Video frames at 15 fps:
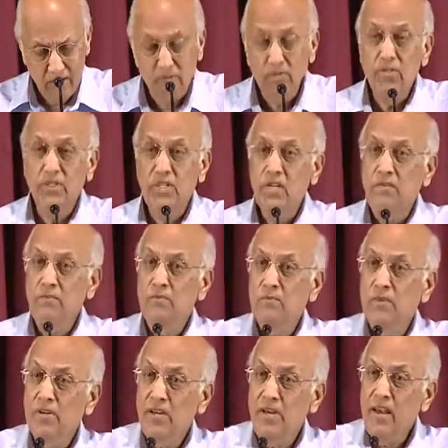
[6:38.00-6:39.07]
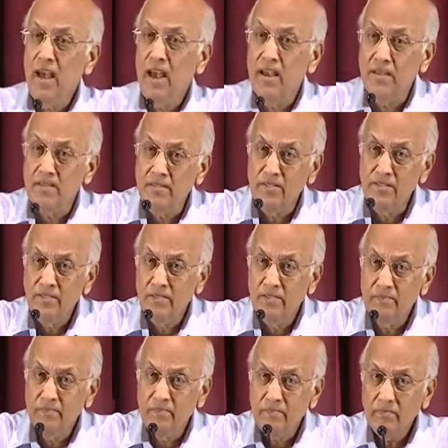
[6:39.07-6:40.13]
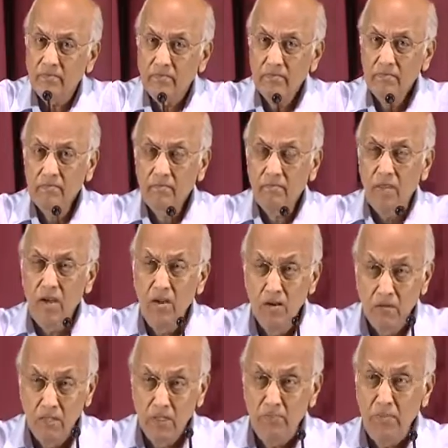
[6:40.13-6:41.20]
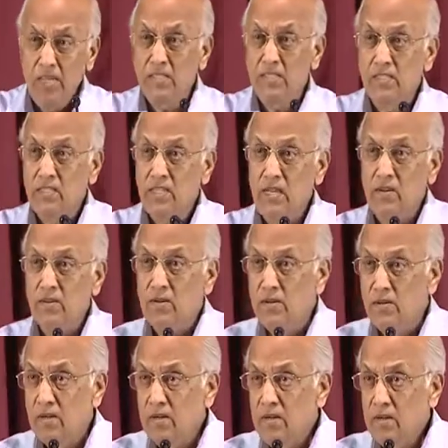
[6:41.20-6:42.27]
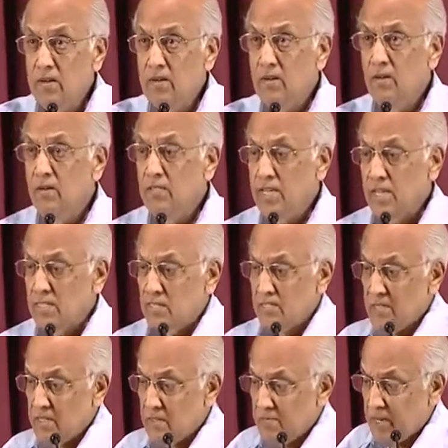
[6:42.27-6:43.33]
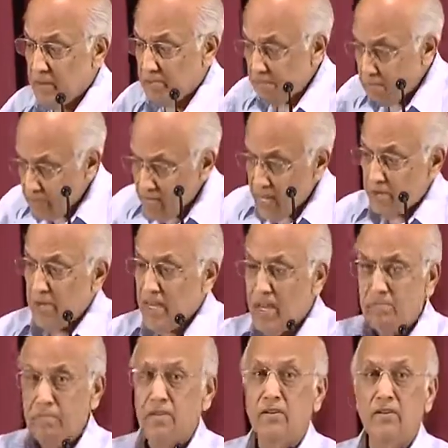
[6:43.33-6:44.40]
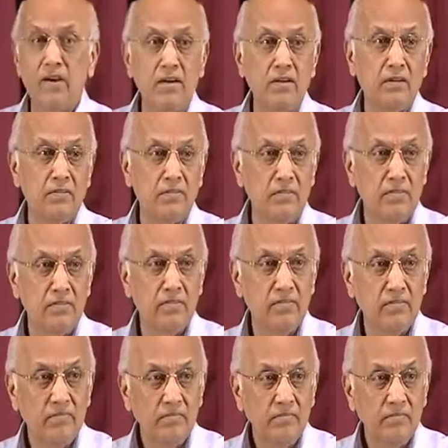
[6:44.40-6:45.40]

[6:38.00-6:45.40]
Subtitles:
to receive what he has. You know, it speaks in the Old Testament about plowing up the ground